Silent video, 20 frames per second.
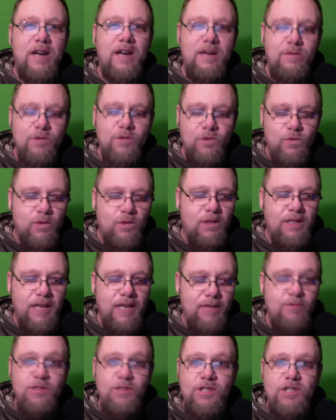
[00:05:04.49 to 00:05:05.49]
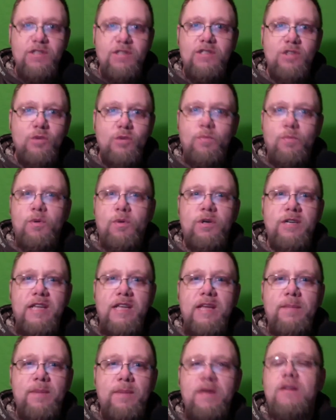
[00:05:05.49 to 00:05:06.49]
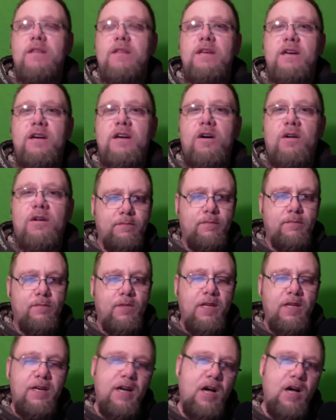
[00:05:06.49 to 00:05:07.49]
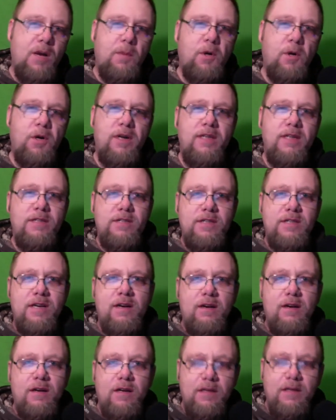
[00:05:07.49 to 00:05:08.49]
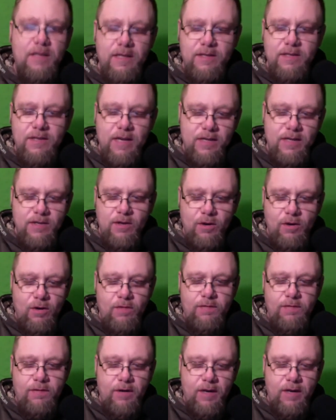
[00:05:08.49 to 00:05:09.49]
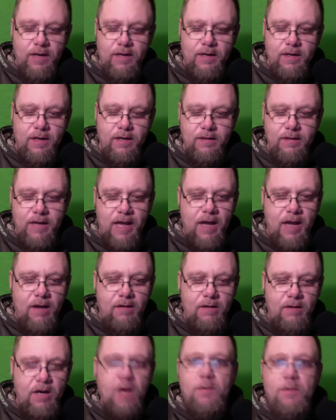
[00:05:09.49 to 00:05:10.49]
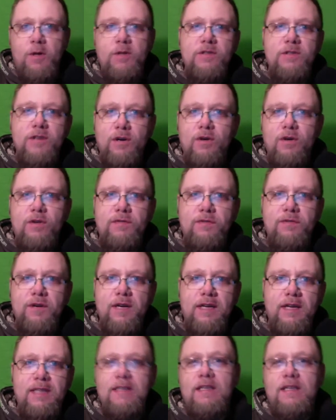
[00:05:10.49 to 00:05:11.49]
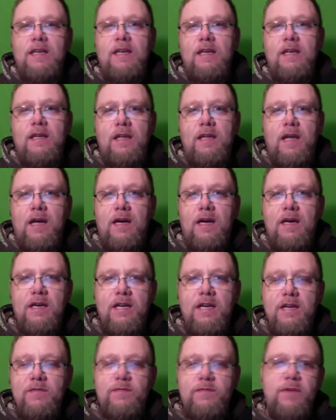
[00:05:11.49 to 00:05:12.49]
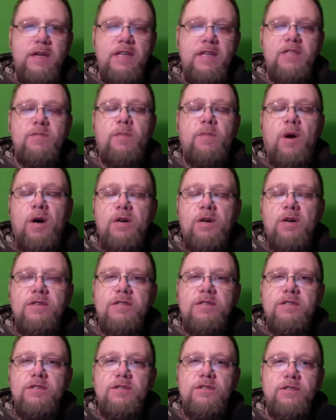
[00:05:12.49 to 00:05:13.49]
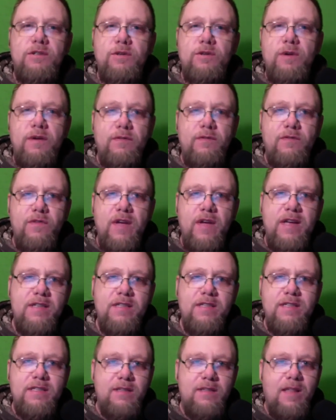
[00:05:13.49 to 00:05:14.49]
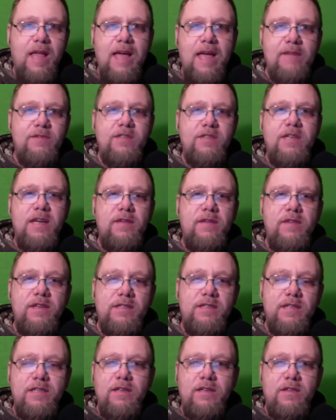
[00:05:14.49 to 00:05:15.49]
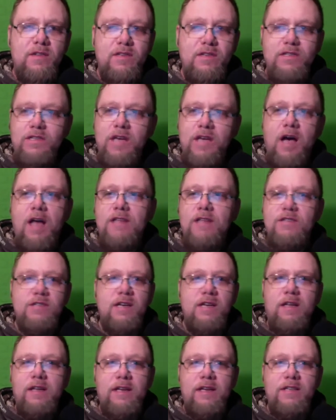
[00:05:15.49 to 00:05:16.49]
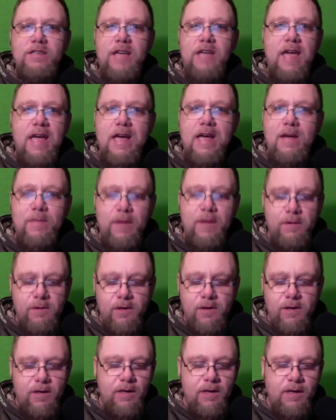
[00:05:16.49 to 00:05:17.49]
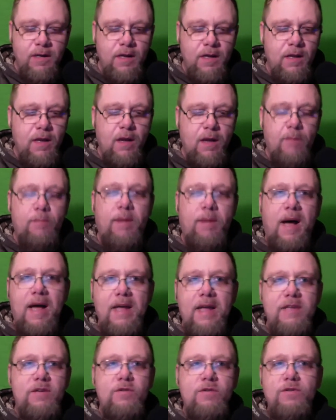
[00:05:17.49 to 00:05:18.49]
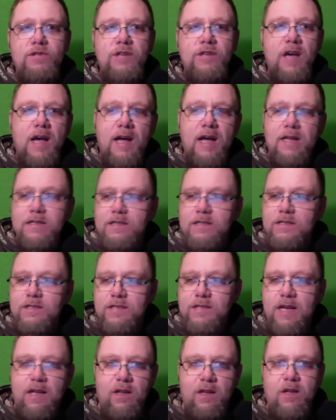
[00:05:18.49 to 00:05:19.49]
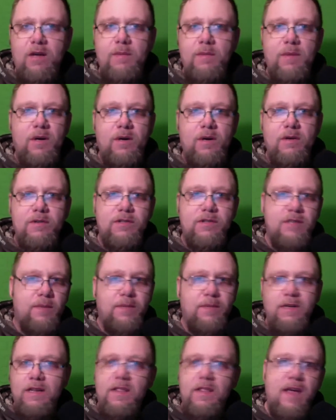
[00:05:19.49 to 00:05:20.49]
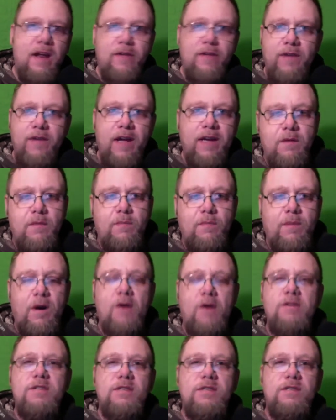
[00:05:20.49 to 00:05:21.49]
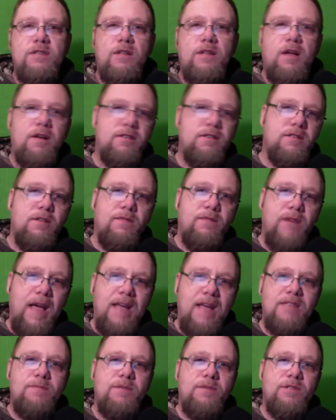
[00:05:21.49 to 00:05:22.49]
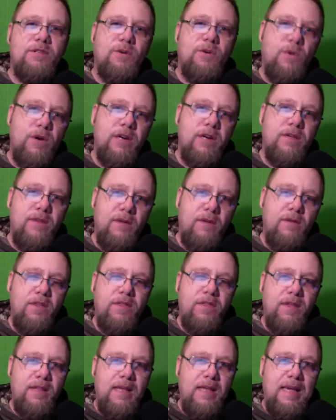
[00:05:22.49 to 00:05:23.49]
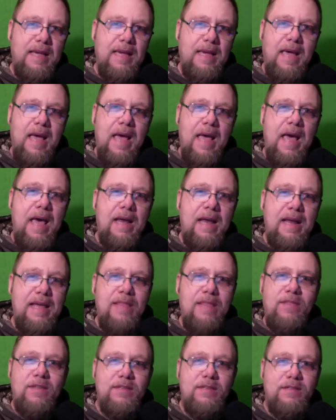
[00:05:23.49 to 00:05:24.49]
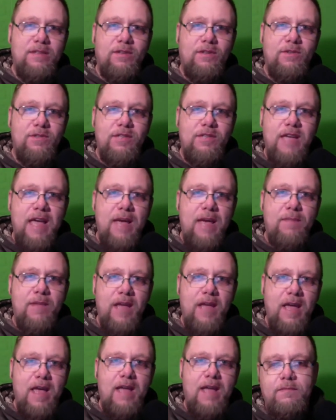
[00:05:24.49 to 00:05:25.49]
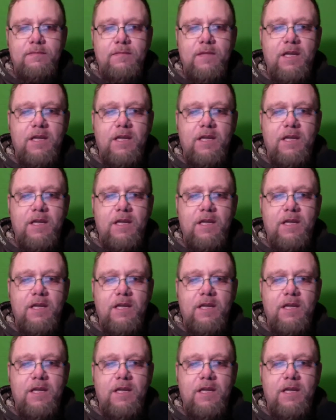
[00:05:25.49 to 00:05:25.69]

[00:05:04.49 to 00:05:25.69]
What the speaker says: He was just super deep into the occult. Then Hubbard and Sarah, his ex-girlfriend, and now Hubbard's girlfriend, convinced Parsons to invest his life savings into this yacht selling scam. They were going to buy used yachts and sell them or something to that effect. Parsons lost the vast majority of everything that he had in this little scam they had.